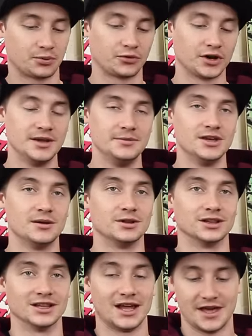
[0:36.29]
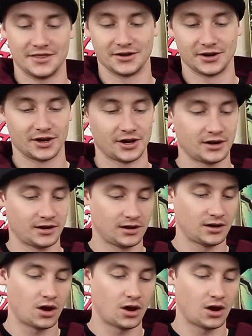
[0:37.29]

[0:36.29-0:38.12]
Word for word: premium leather,